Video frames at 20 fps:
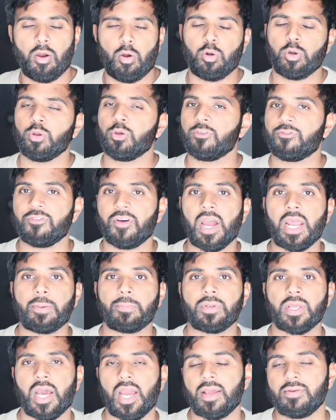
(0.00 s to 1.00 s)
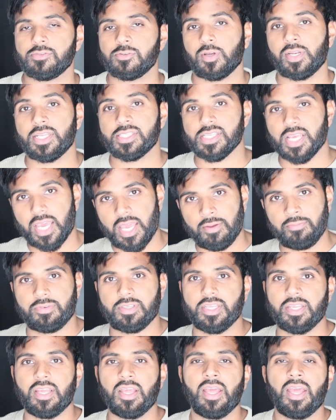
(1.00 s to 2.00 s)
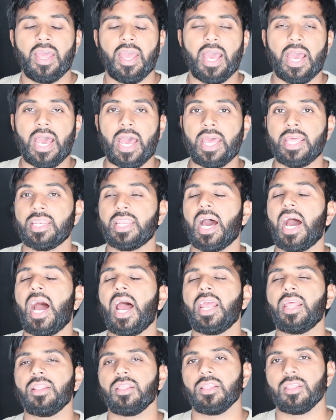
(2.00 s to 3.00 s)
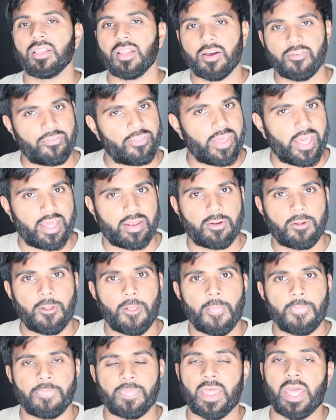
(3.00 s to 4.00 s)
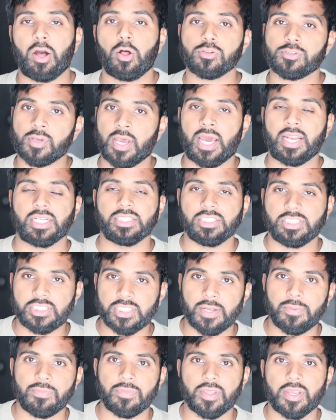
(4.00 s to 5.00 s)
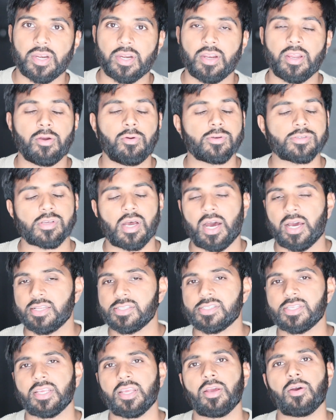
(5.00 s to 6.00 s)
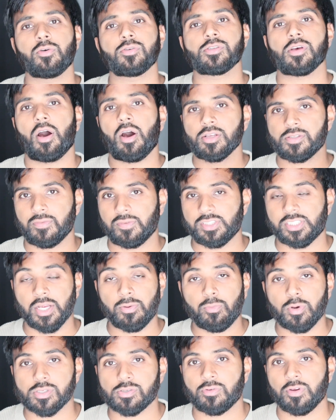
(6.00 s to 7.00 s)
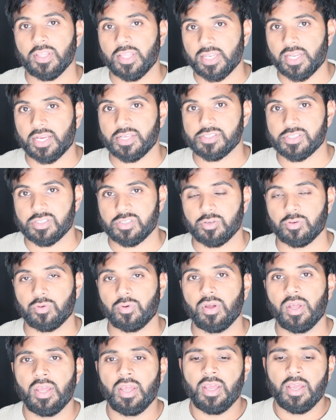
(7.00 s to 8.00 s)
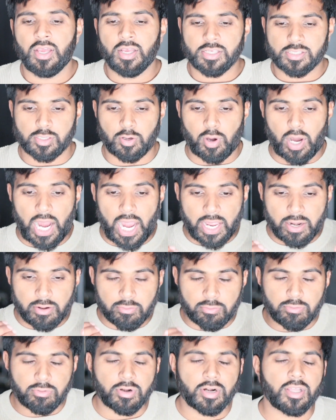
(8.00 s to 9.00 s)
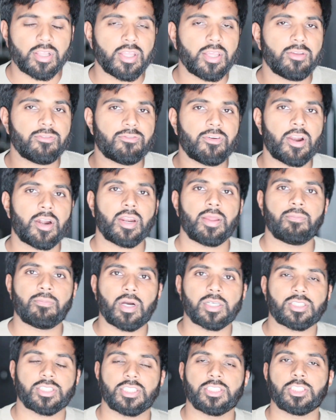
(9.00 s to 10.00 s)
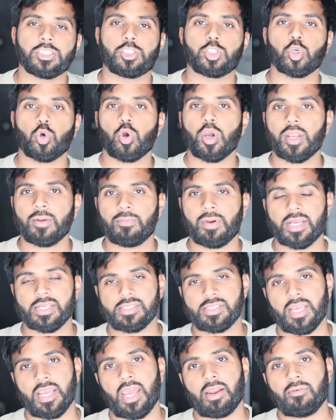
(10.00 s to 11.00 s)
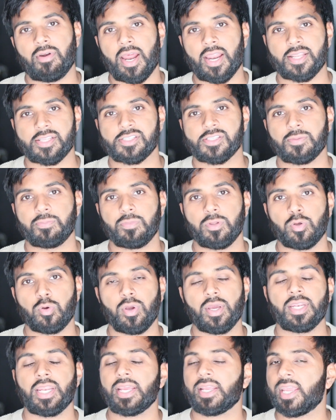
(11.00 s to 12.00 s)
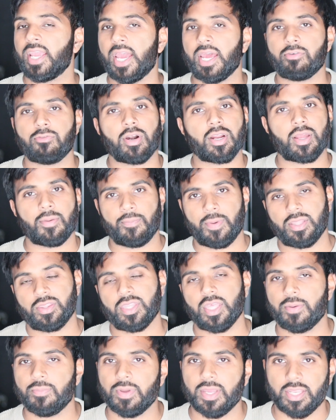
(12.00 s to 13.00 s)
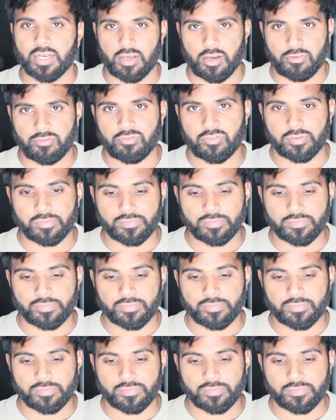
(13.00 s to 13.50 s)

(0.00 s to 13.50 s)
or you would find times when it's empty. And I love that. They also had a gym there. It was awesome. The gym was really nice too. So I really very much enjoyed my stay at Radisson Blu, and I can't recommend them enough.